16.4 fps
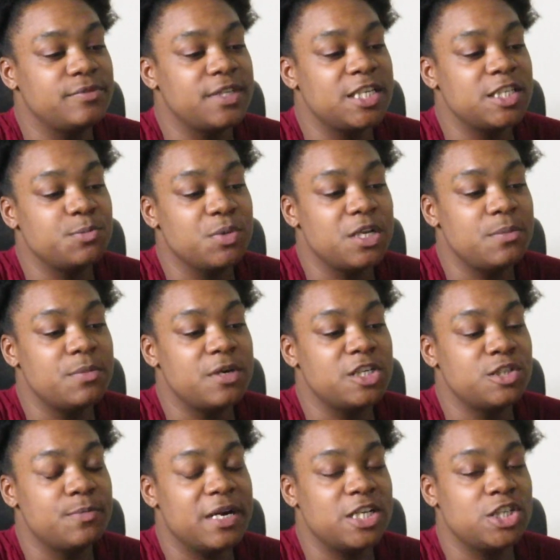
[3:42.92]
that's pretty
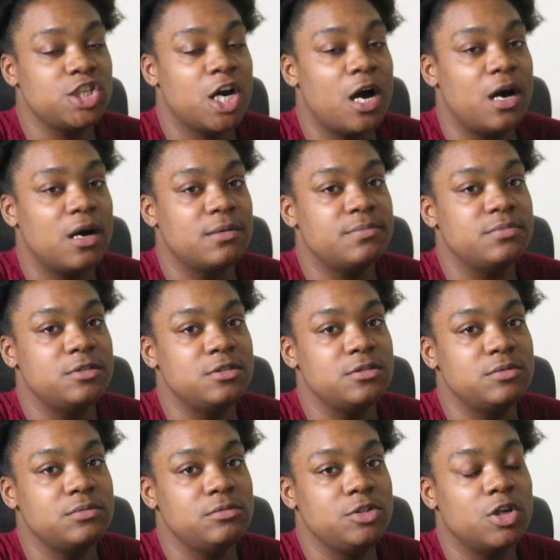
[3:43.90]
much my job's,
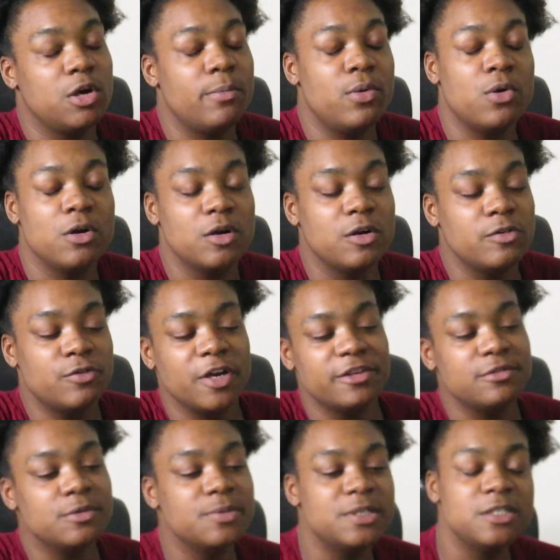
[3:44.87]
you know, portal for
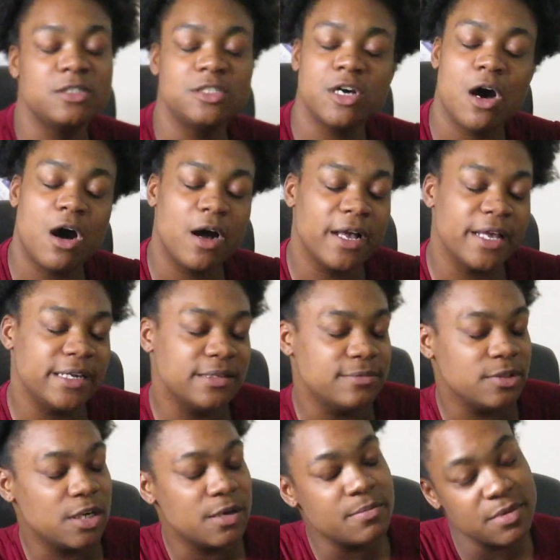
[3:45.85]
everyone to talk
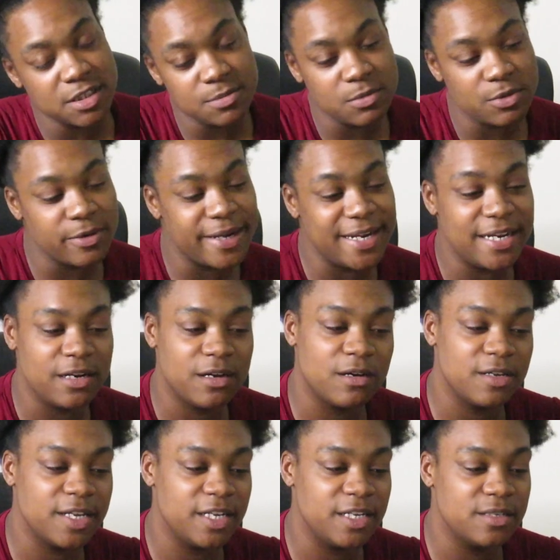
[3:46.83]
and commiserate and
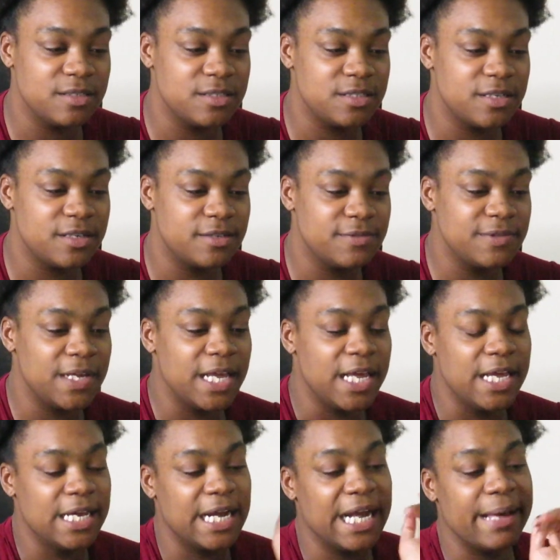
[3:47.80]
all that good stuff.
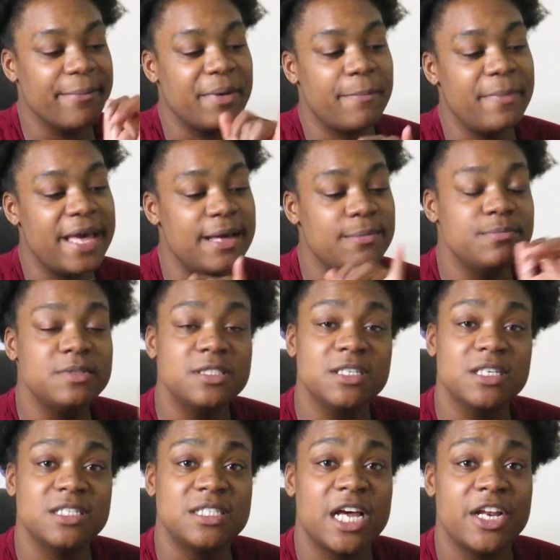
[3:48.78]
I got my maps
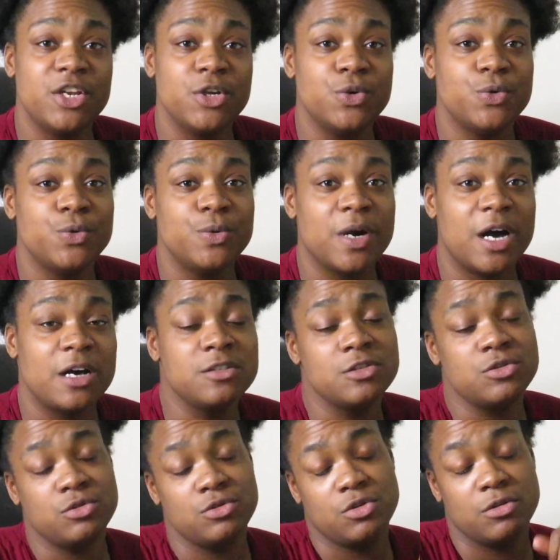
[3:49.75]
because I
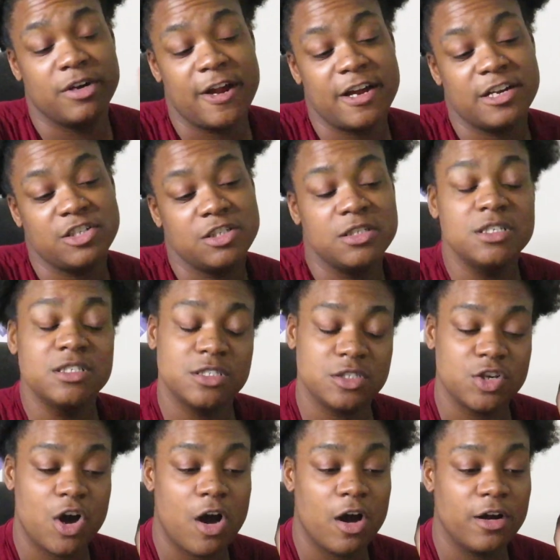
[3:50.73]
also do DoorDash and
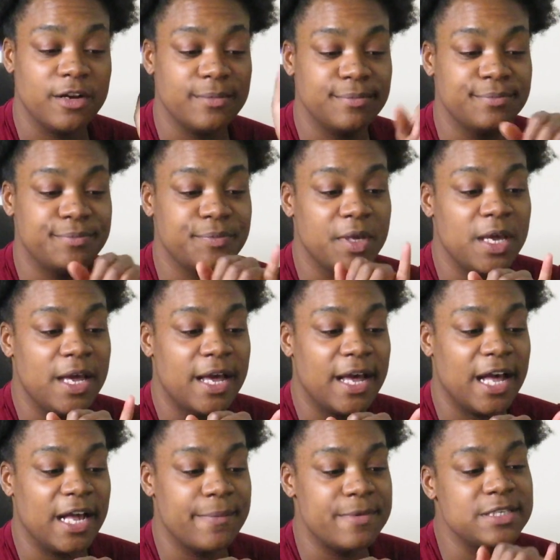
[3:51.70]
Instacart.
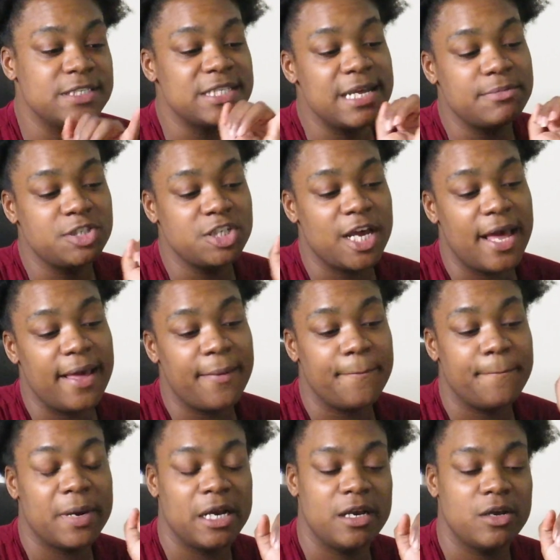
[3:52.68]
I got my Snapchat,
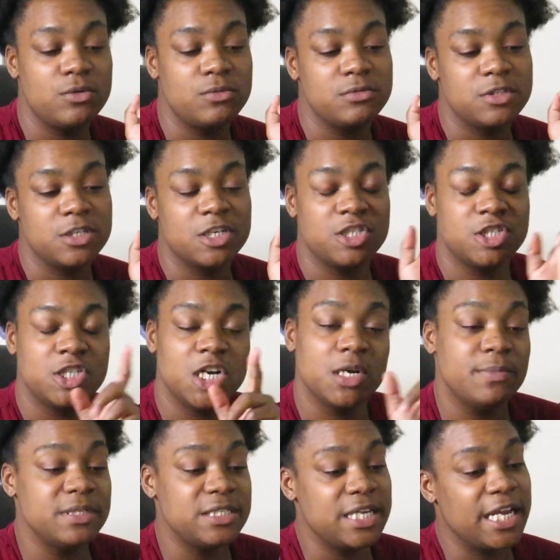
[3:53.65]
my notes, because your
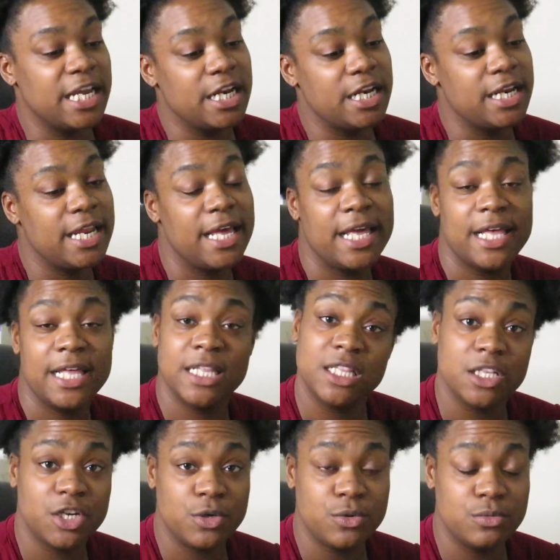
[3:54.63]
girl be taking
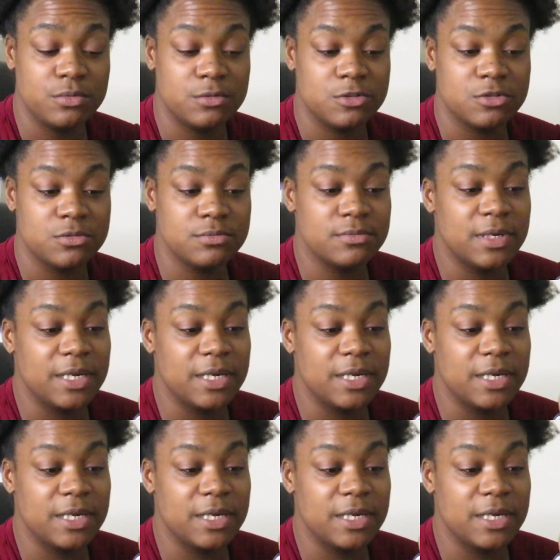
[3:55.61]
hella notes.